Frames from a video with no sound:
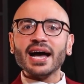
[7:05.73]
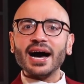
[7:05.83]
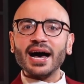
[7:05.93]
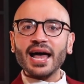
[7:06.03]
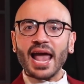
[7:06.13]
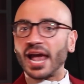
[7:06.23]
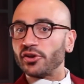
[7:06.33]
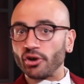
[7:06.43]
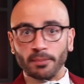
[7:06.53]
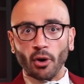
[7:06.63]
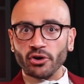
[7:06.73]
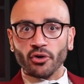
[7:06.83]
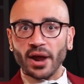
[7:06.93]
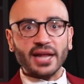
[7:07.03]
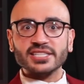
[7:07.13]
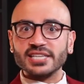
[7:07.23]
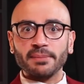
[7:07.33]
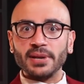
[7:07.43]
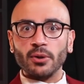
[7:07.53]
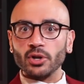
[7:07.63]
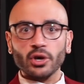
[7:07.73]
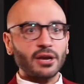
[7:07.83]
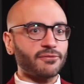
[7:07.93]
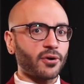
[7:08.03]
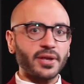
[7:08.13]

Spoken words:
and your partner ends up, looking for,